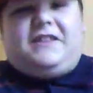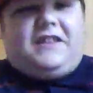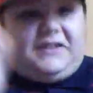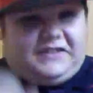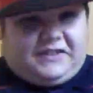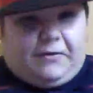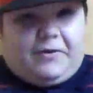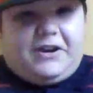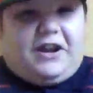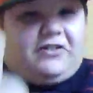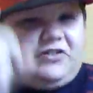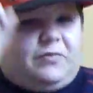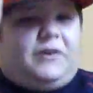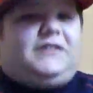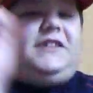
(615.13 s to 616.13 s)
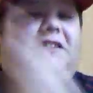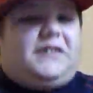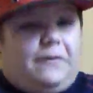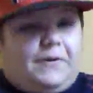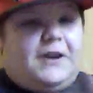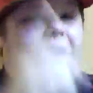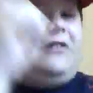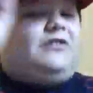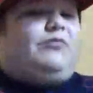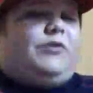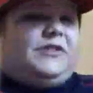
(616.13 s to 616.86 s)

that somebody else wants, and somebody else